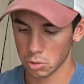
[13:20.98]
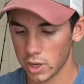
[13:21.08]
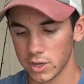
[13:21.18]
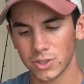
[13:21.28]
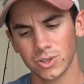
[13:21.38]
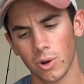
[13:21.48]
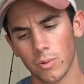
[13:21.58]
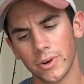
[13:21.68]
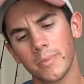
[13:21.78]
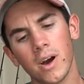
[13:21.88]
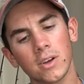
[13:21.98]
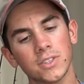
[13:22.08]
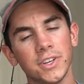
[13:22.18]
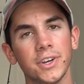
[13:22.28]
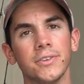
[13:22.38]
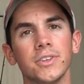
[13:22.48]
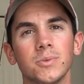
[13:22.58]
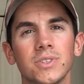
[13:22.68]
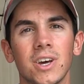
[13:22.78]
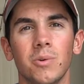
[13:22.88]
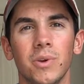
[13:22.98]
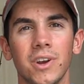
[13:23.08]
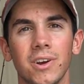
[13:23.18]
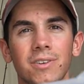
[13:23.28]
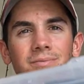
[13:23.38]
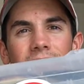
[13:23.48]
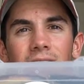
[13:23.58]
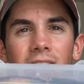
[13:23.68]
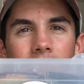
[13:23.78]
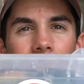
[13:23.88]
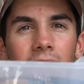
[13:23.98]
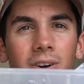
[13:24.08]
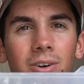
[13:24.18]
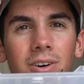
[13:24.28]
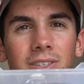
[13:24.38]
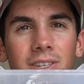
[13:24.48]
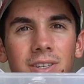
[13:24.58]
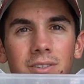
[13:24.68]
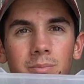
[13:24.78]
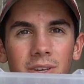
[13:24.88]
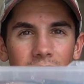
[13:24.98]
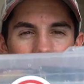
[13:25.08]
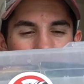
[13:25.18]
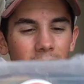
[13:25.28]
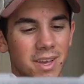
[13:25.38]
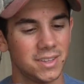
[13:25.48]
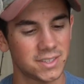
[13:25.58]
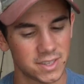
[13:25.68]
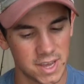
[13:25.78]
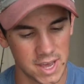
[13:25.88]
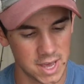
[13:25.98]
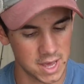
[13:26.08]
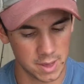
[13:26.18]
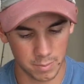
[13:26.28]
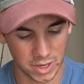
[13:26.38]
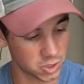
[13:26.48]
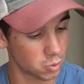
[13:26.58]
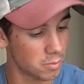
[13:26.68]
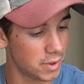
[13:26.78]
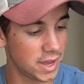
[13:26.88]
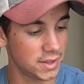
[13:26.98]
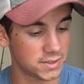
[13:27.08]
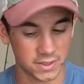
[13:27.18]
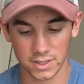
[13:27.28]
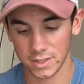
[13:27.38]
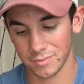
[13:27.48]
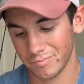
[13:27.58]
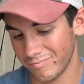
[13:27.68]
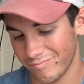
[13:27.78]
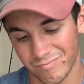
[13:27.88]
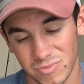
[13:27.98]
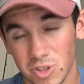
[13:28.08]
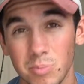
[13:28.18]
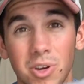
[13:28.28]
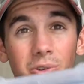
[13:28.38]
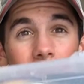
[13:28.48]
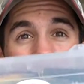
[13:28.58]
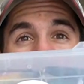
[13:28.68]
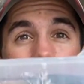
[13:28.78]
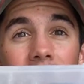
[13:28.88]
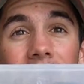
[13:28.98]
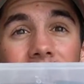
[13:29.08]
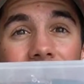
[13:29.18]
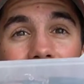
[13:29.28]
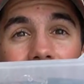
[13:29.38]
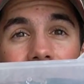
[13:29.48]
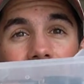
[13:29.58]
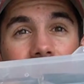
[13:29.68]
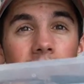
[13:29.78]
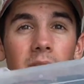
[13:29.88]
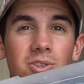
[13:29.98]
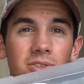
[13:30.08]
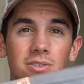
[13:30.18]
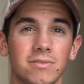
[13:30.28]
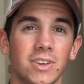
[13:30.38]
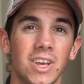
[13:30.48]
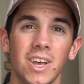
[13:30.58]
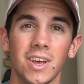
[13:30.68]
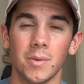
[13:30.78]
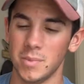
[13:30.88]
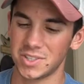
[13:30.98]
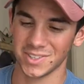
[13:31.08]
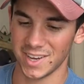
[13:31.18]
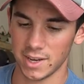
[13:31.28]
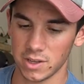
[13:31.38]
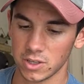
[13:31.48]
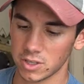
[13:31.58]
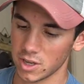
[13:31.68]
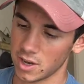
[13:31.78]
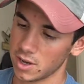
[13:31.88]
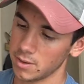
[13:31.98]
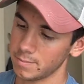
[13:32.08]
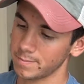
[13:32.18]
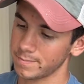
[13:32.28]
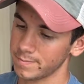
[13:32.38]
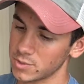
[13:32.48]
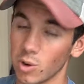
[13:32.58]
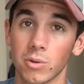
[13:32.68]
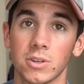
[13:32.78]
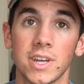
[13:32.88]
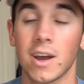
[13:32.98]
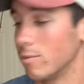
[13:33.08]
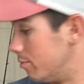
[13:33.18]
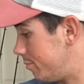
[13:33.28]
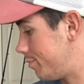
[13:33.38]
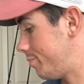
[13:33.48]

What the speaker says: Got a saltwater box here. This one's kind of weird. It's got some flare hawks in it, some big jerk baits, big swim baits, some mirror lure, mirrodines, just a bunch of miscellaneous saltwater tackle.